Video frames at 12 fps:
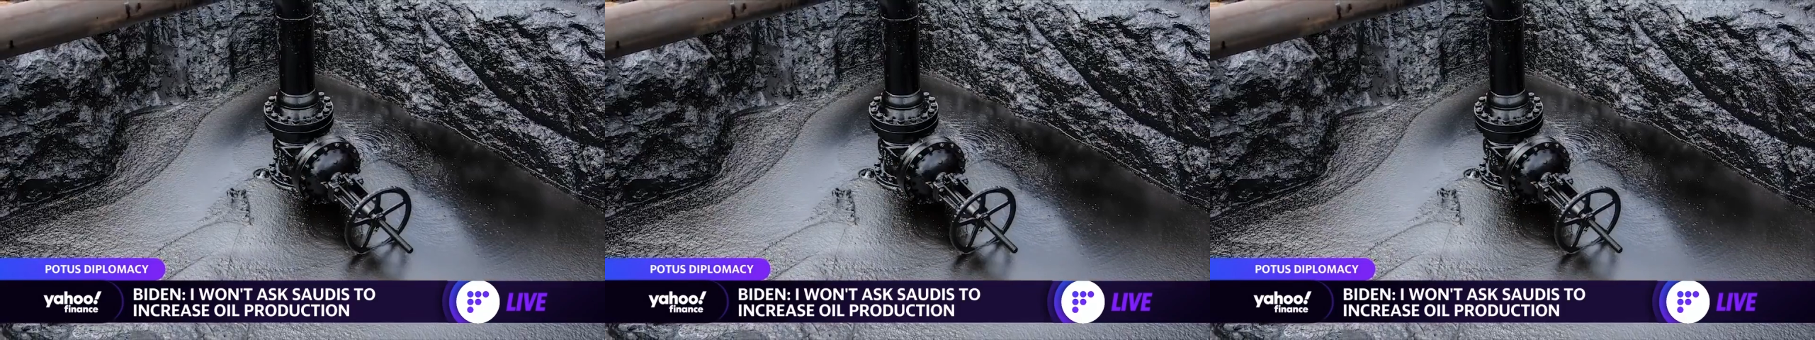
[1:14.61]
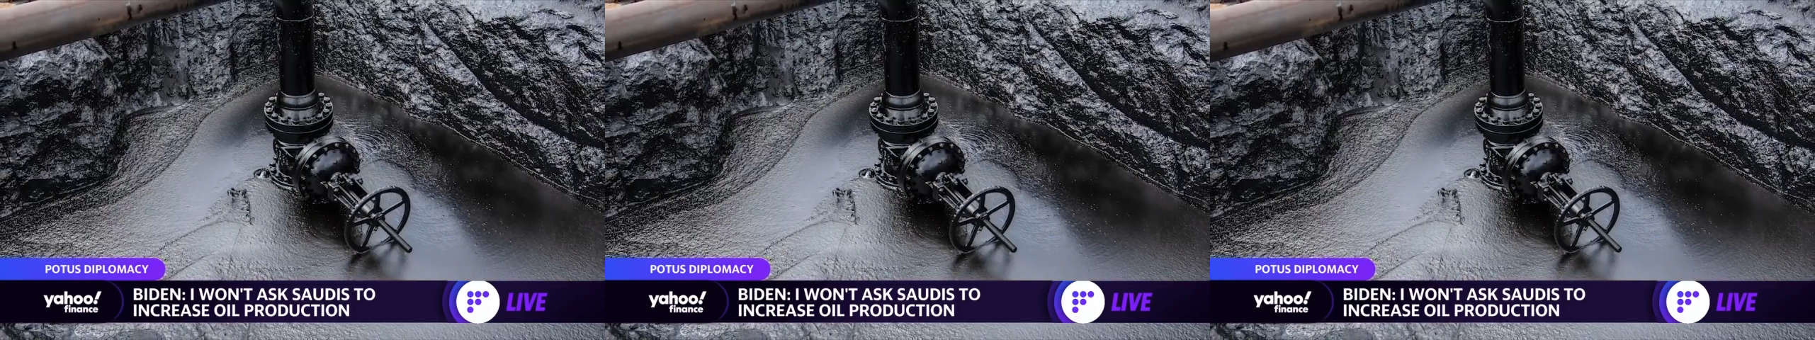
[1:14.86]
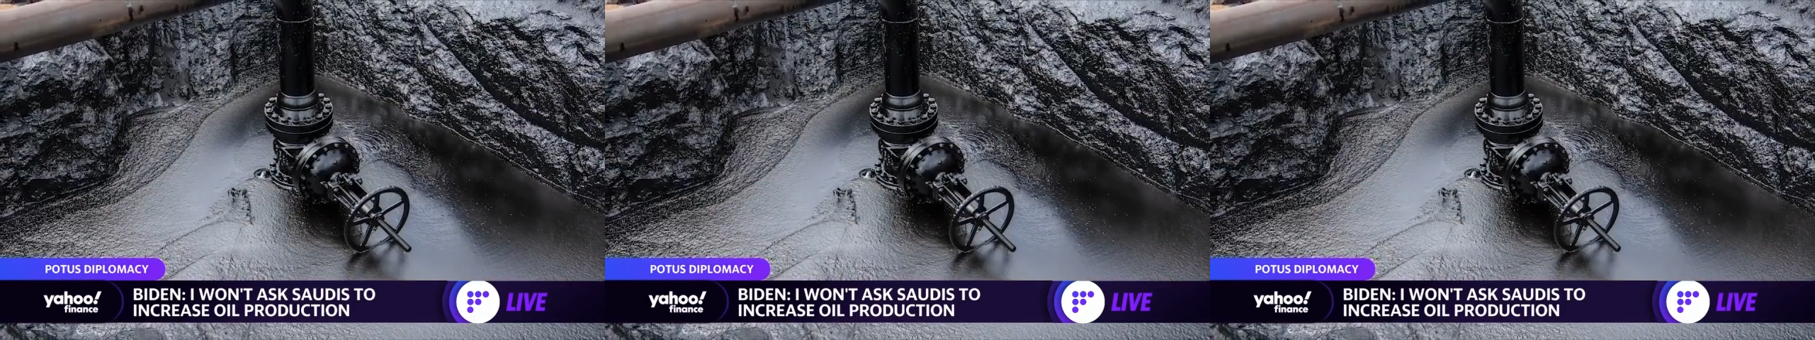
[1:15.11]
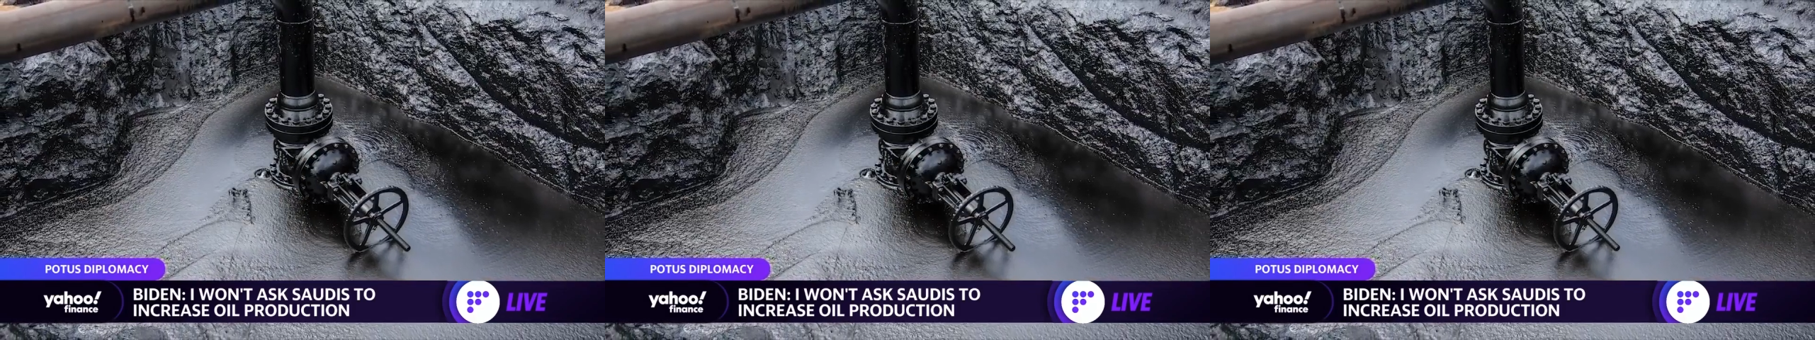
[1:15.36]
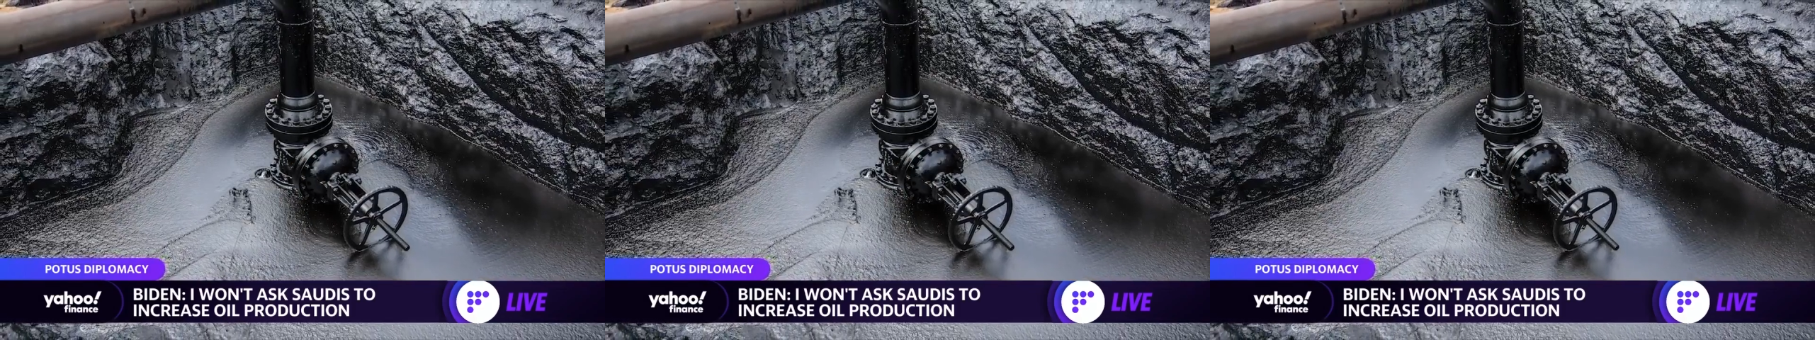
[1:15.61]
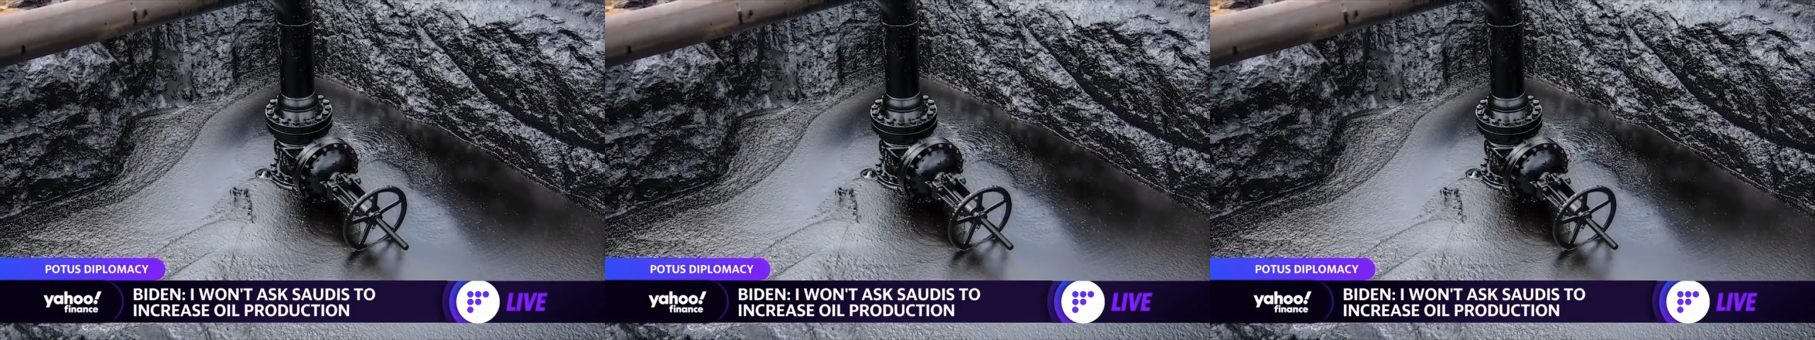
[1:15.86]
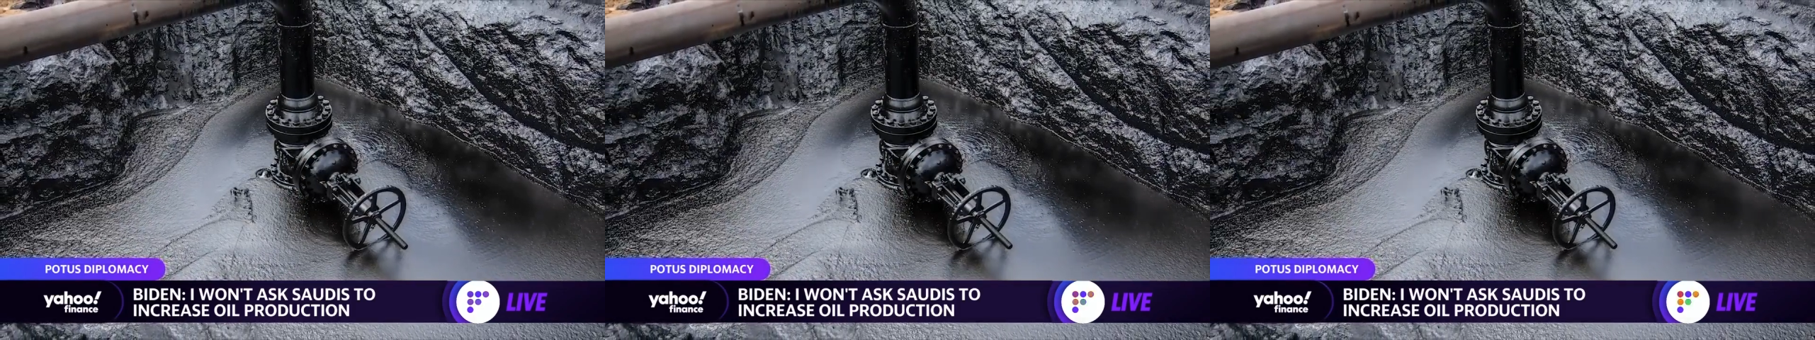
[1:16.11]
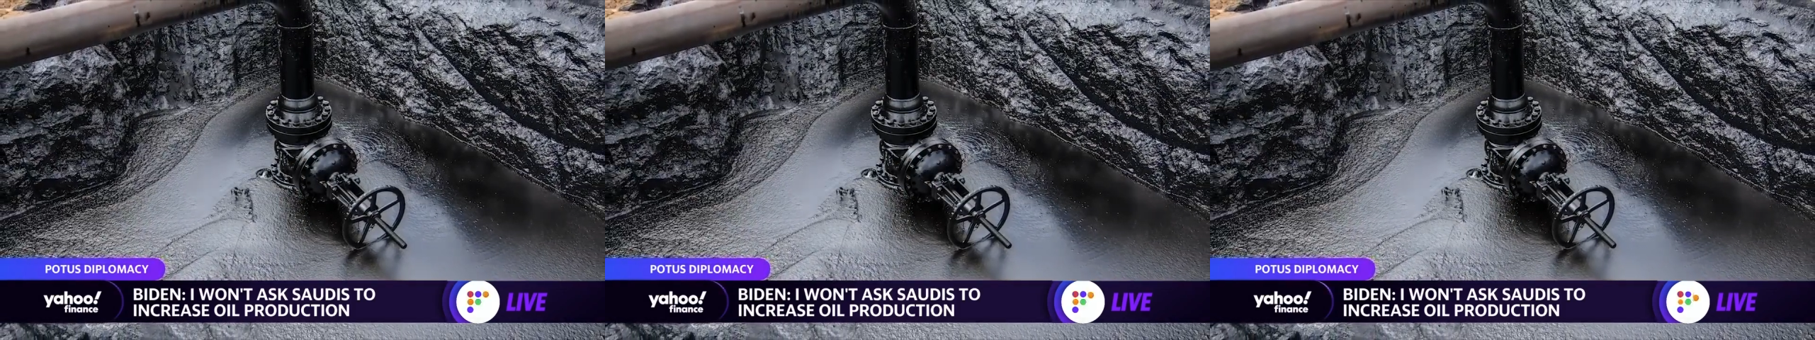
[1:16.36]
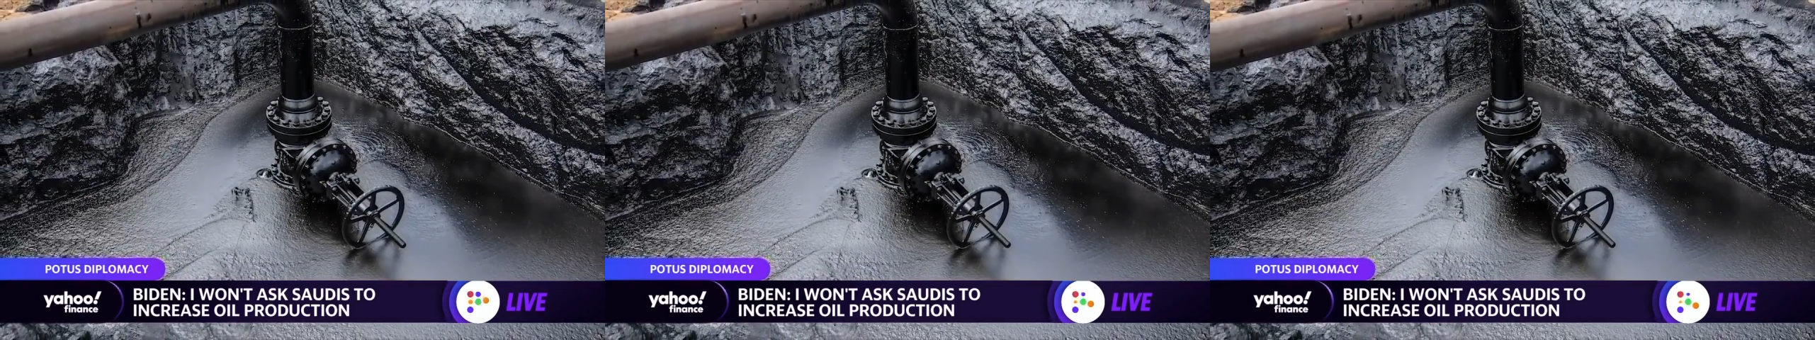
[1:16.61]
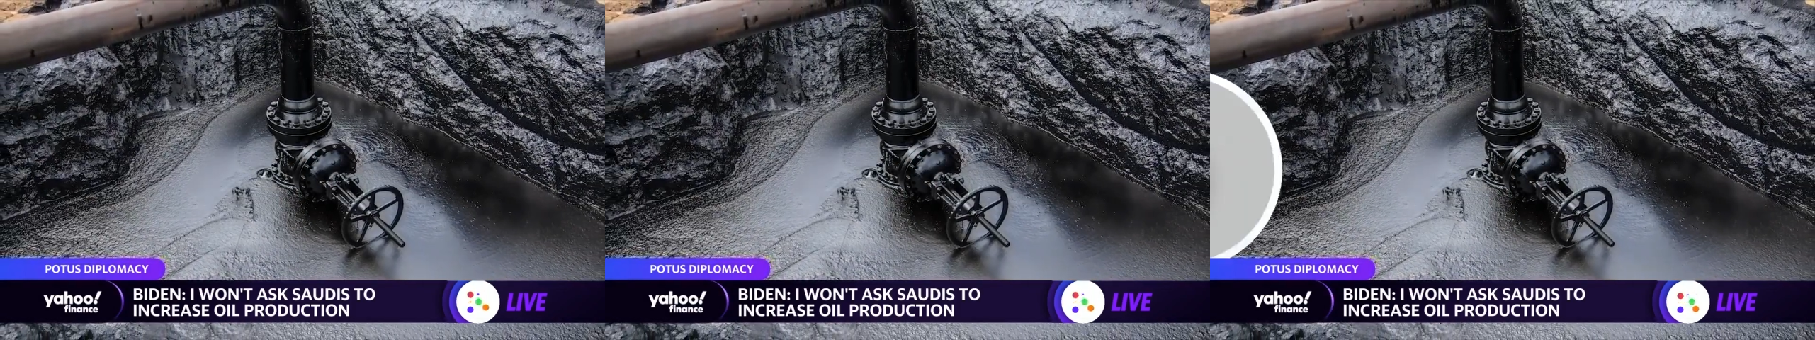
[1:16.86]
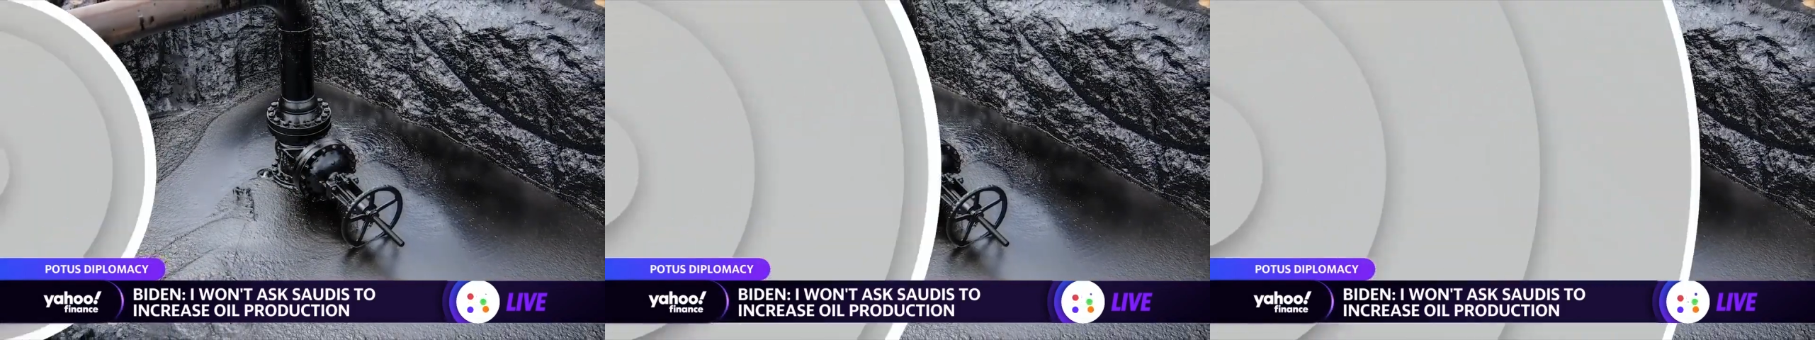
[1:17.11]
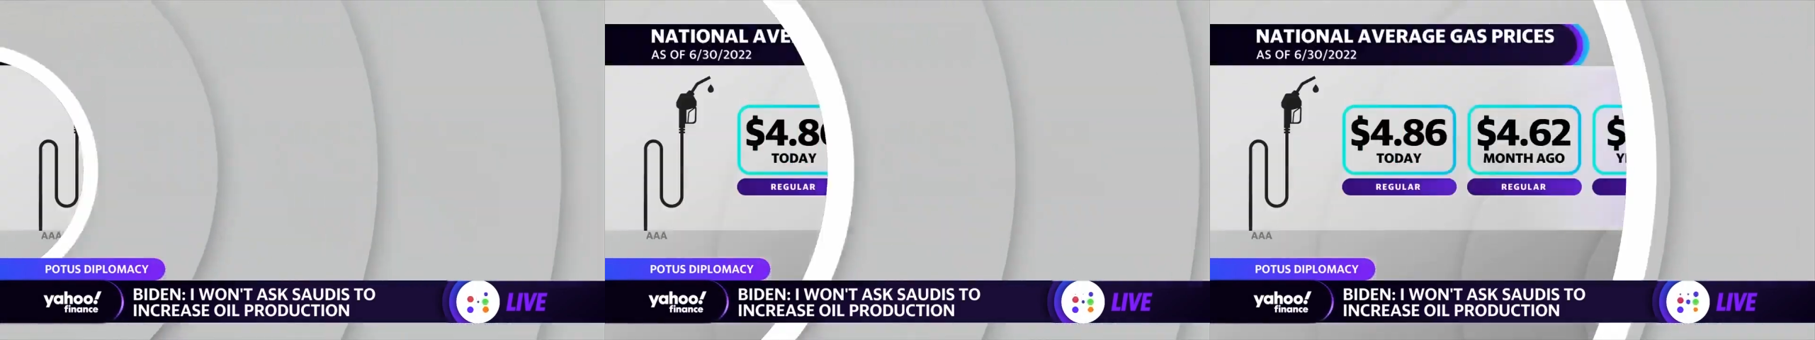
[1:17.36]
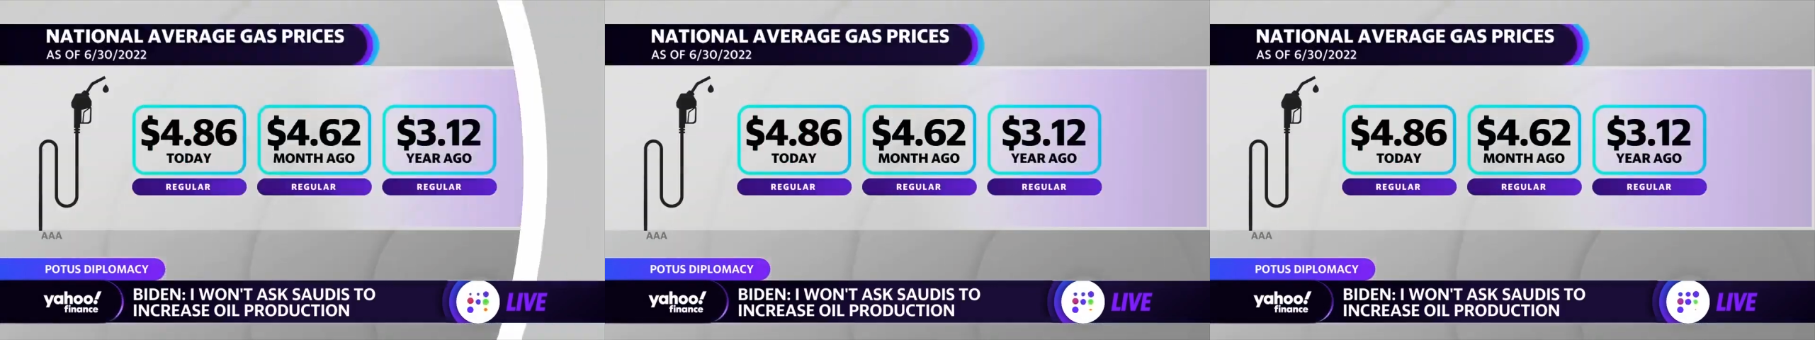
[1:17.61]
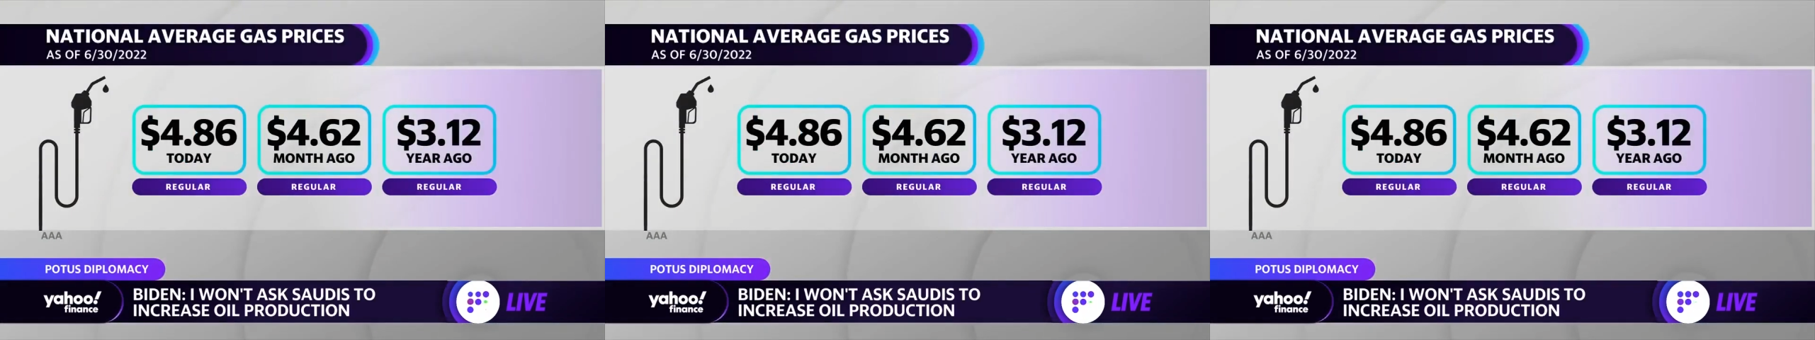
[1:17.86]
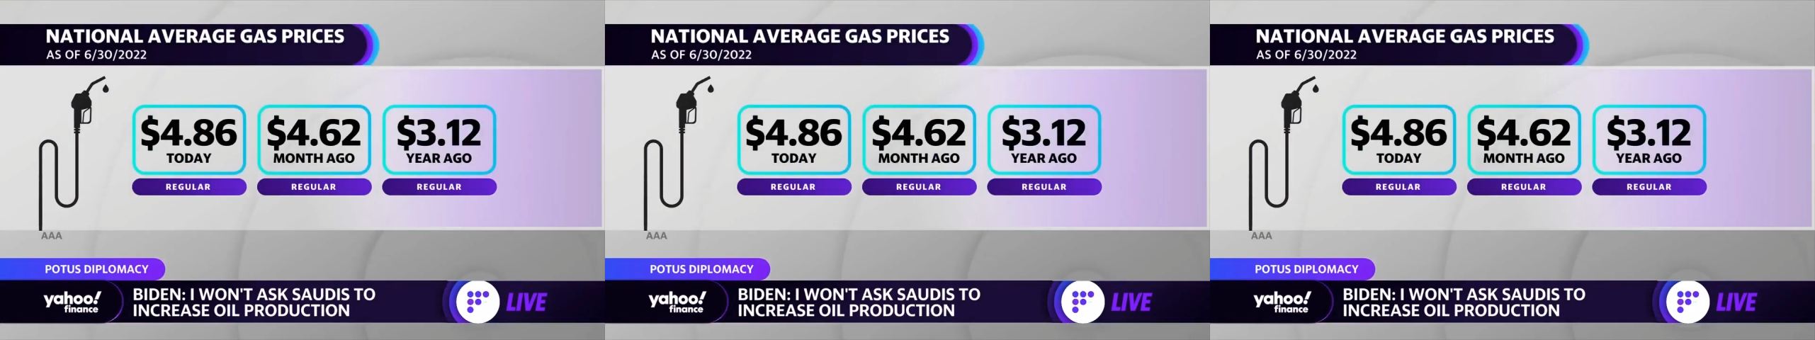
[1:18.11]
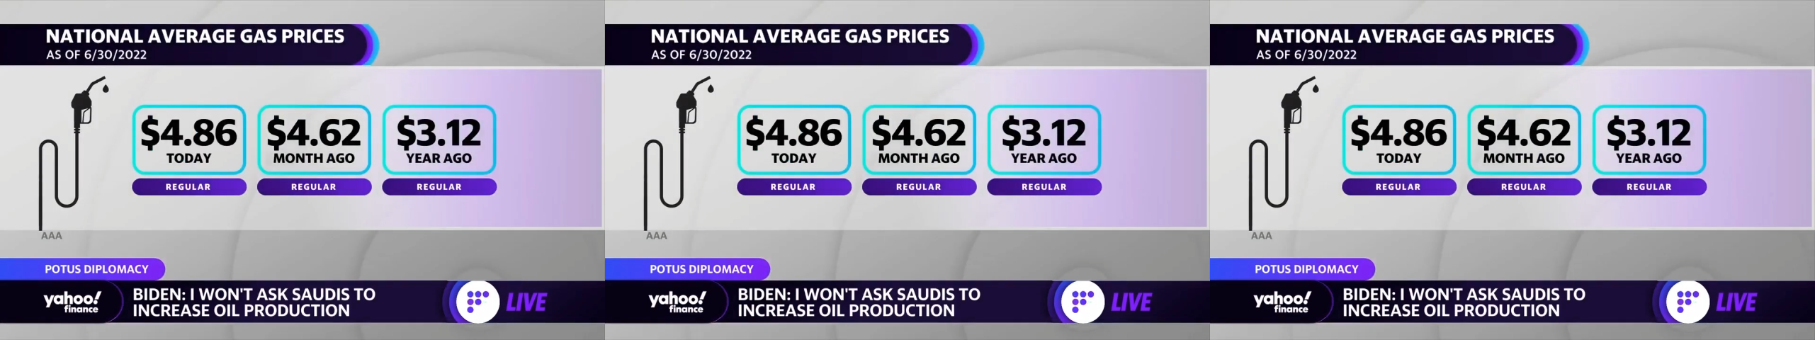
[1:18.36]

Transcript: [unreadable: no face in view]